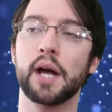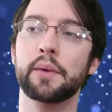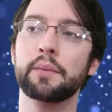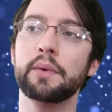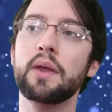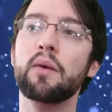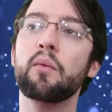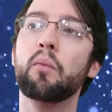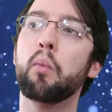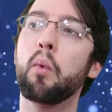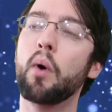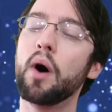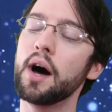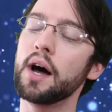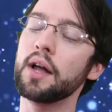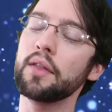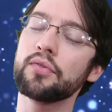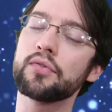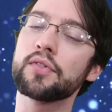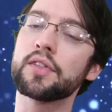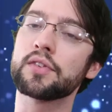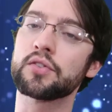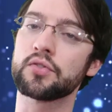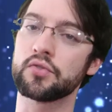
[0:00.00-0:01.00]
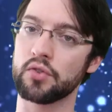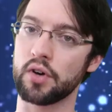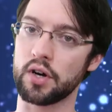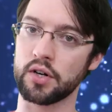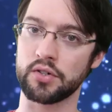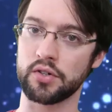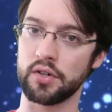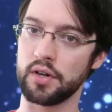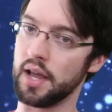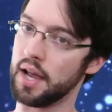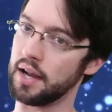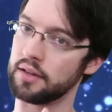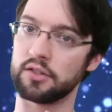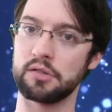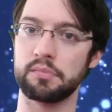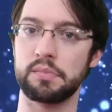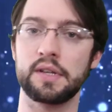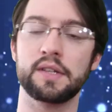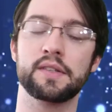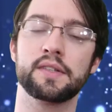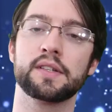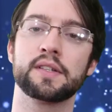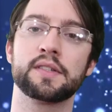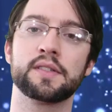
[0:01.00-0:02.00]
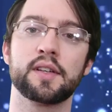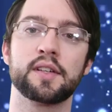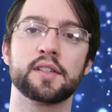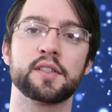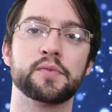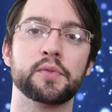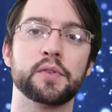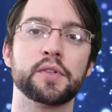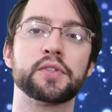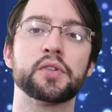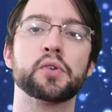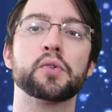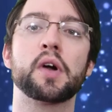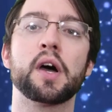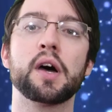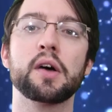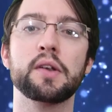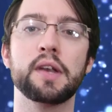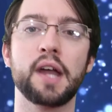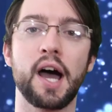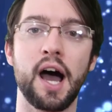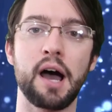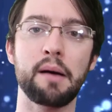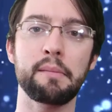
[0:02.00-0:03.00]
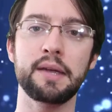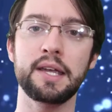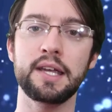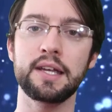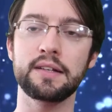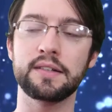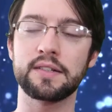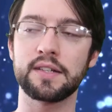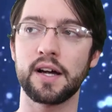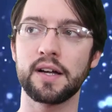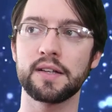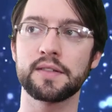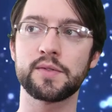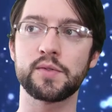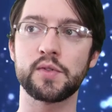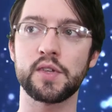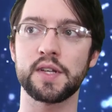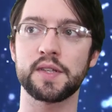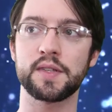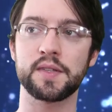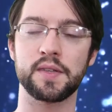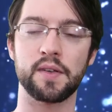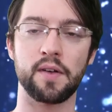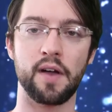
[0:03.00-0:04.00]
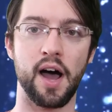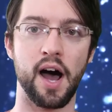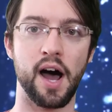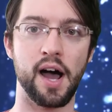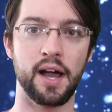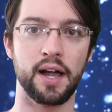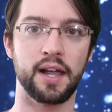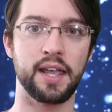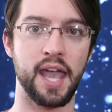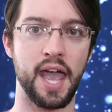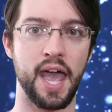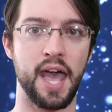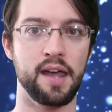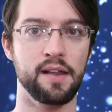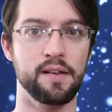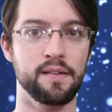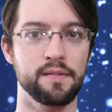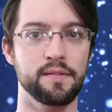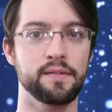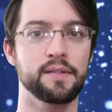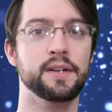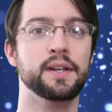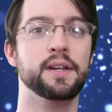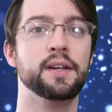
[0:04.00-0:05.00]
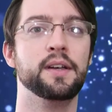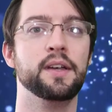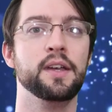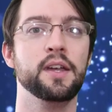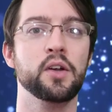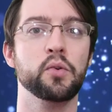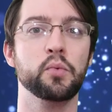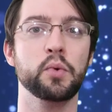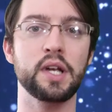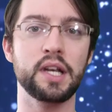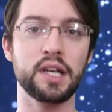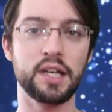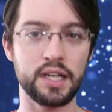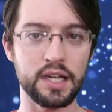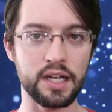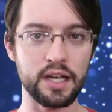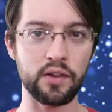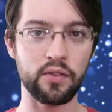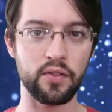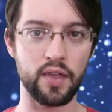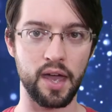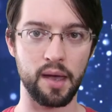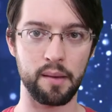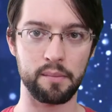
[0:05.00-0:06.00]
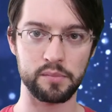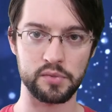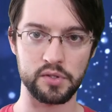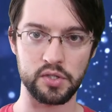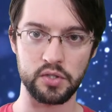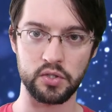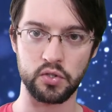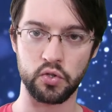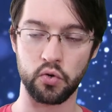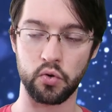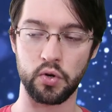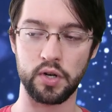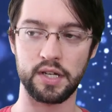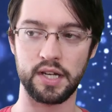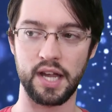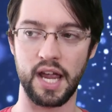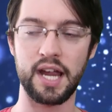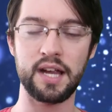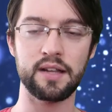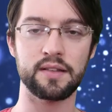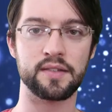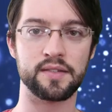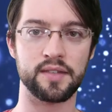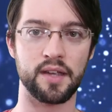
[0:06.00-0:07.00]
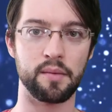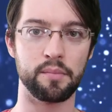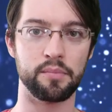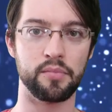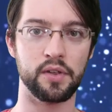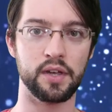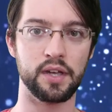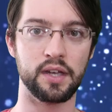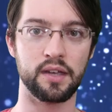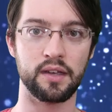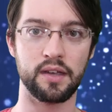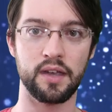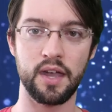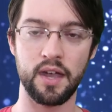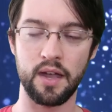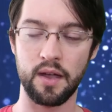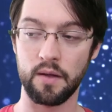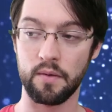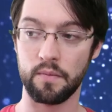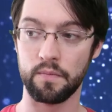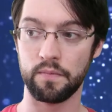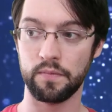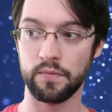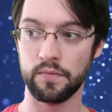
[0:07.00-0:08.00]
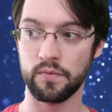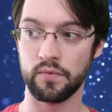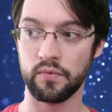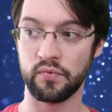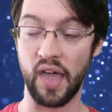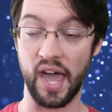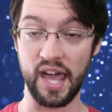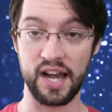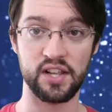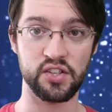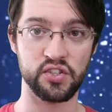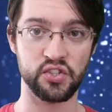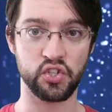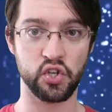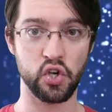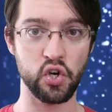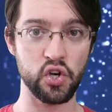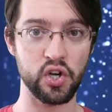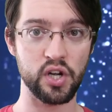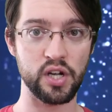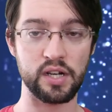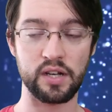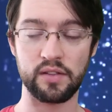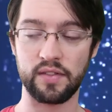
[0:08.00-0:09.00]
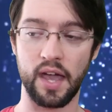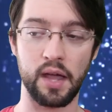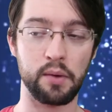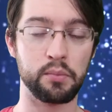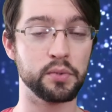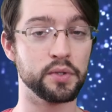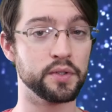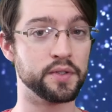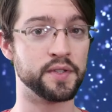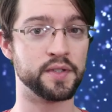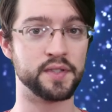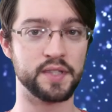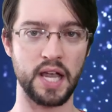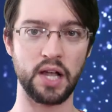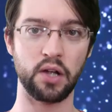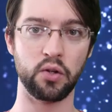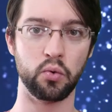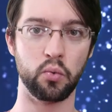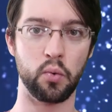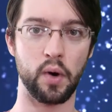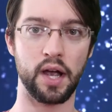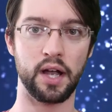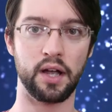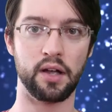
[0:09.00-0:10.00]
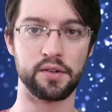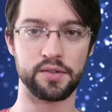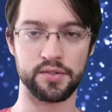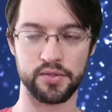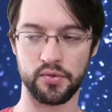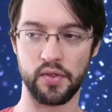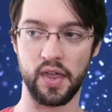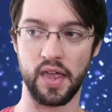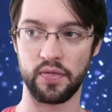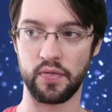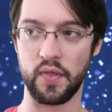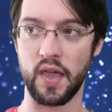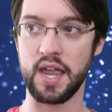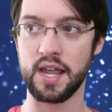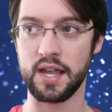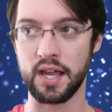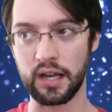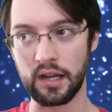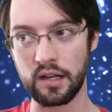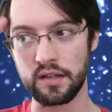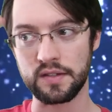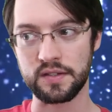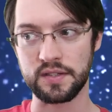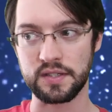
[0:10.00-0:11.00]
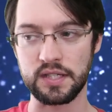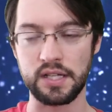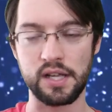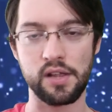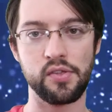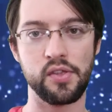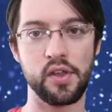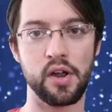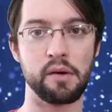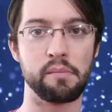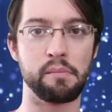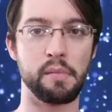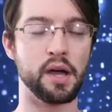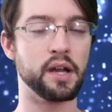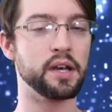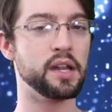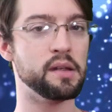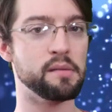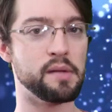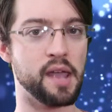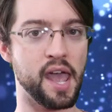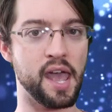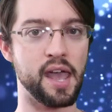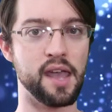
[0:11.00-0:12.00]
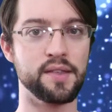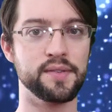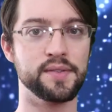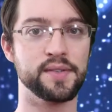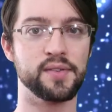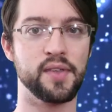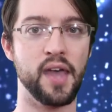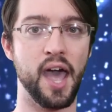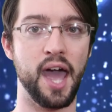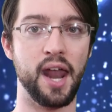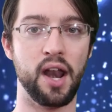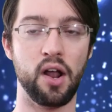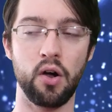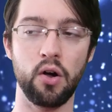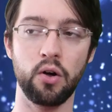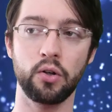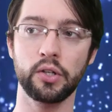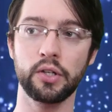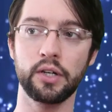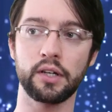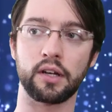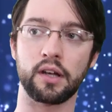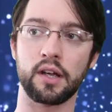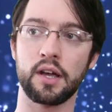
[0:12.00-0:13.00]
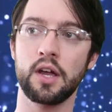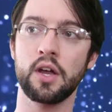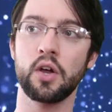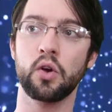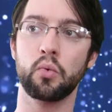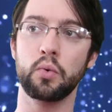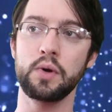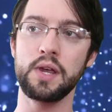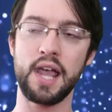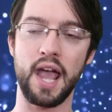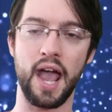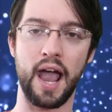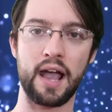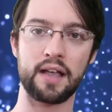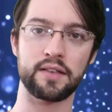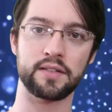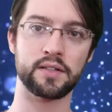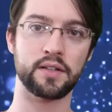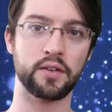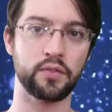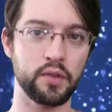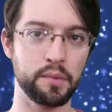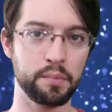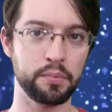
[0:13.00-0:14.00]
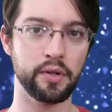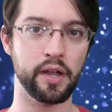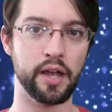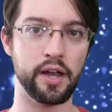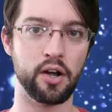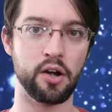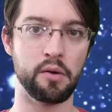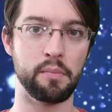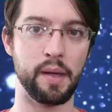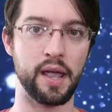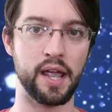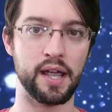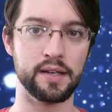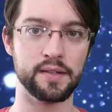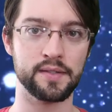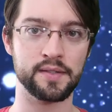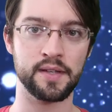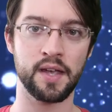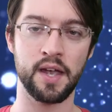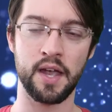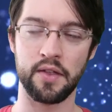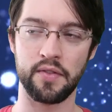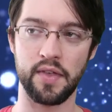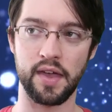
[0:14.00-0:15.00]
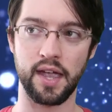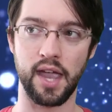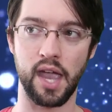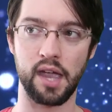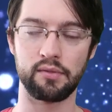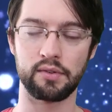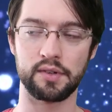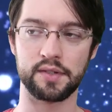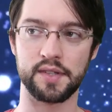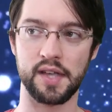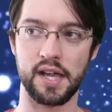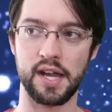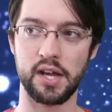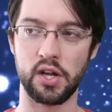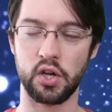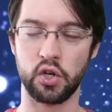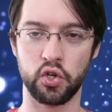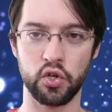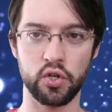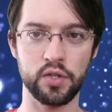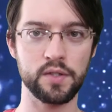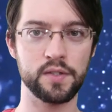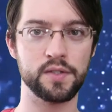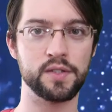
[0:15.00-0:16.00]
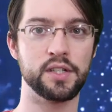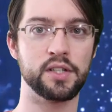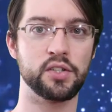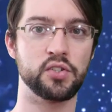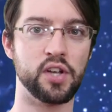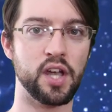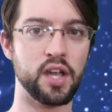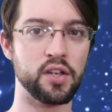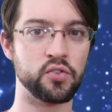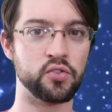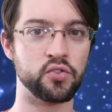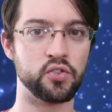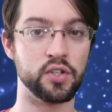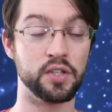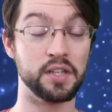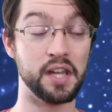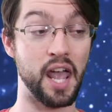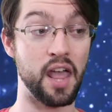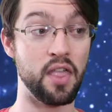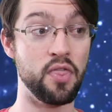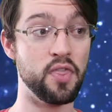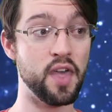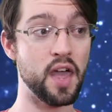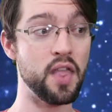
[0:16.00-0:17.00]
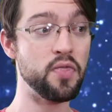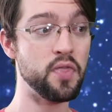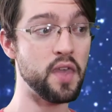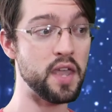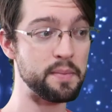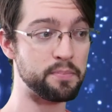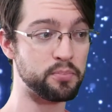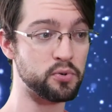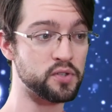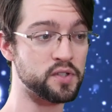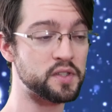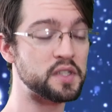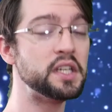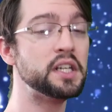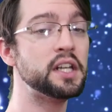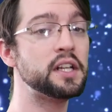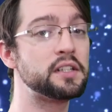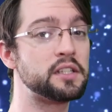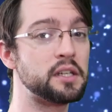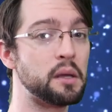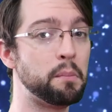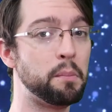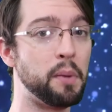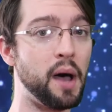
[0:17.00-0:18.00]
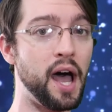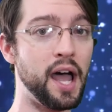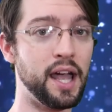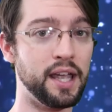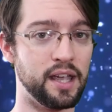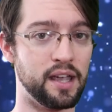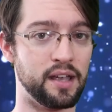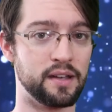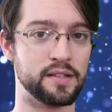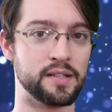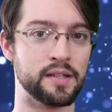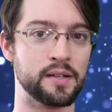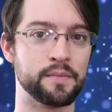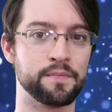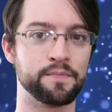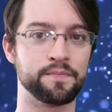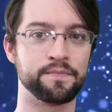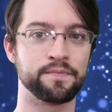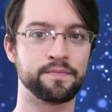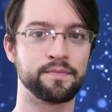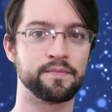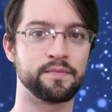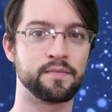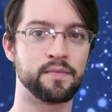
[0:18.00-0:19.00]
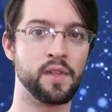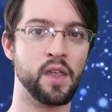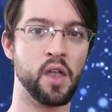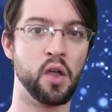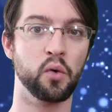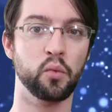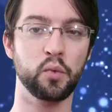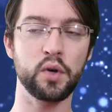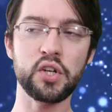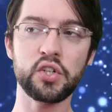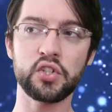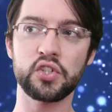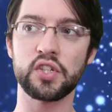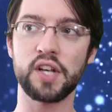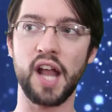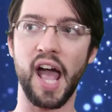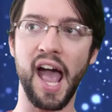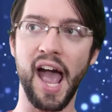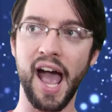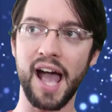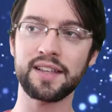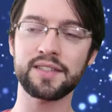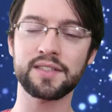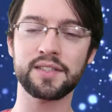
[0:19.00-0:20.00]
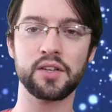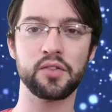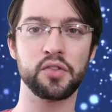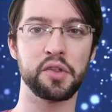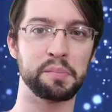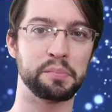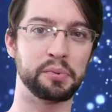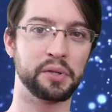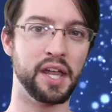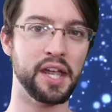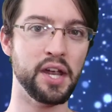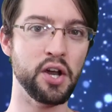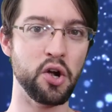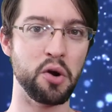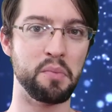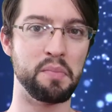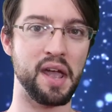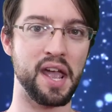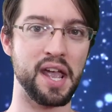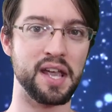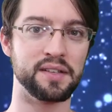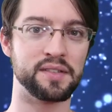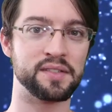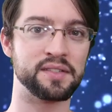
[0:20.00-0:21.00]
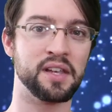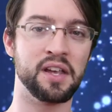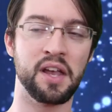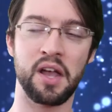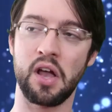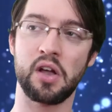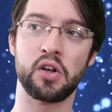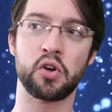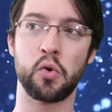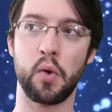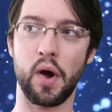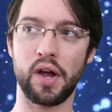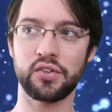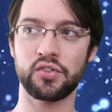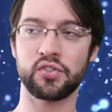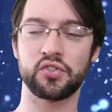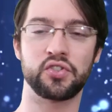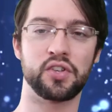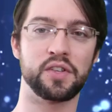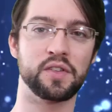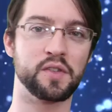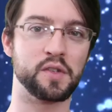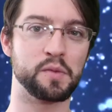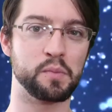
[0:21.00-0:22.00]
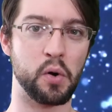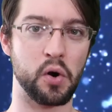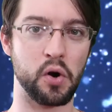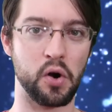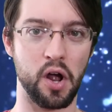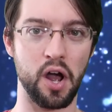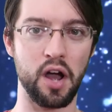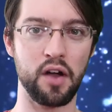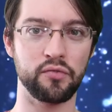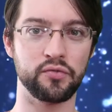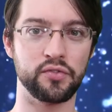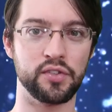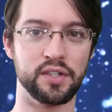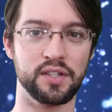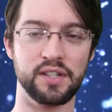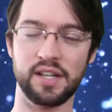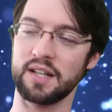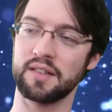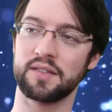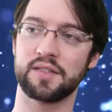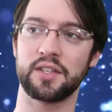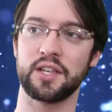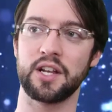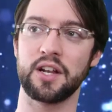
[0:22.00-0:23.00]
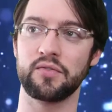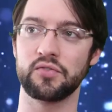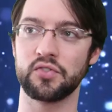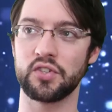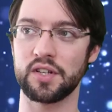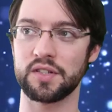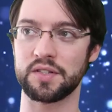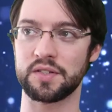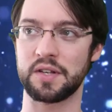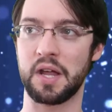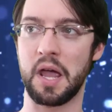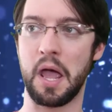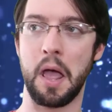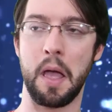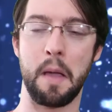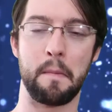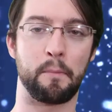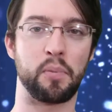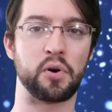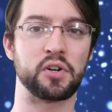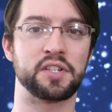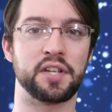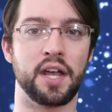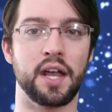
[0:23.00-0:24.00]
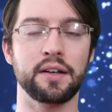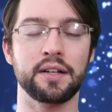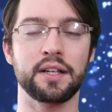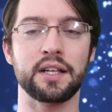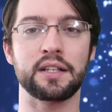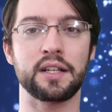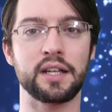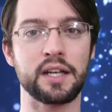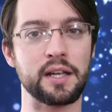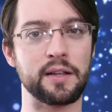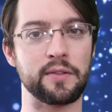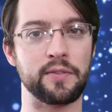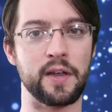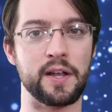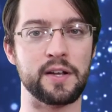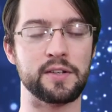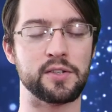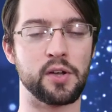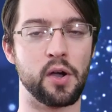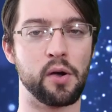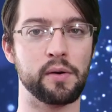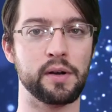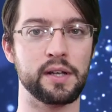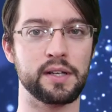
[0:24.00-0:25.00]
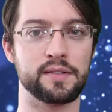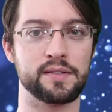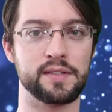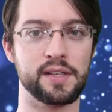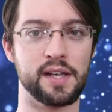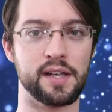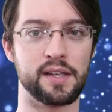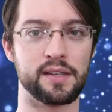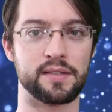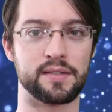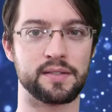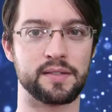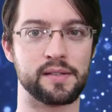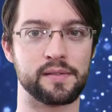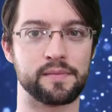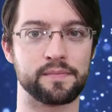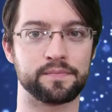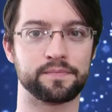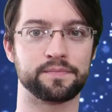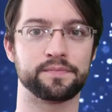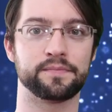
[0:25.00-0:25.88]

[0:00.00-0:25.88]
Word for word: And we want the structure deck to be successful, so Konami does this again. We need them to create something that is good that will sell well so that they can see in their money heads that, oh, look, we asked the player base, they gave us a good suggestion, and then they proceeded to buy it. We should ask the player base questions more often instead of just pretending like they don't exist.